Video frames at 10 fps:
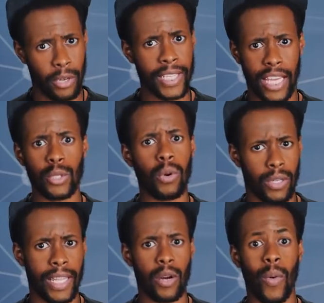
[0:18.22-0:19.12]
Oh yeah, you
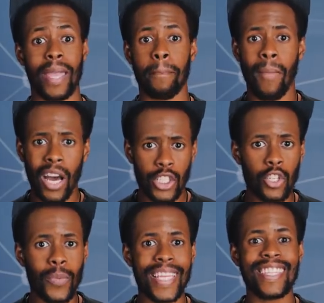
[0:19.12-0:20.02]
heard that right,
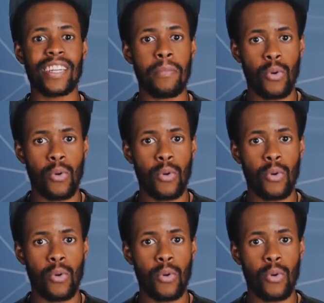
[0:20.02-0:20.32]
monitoring their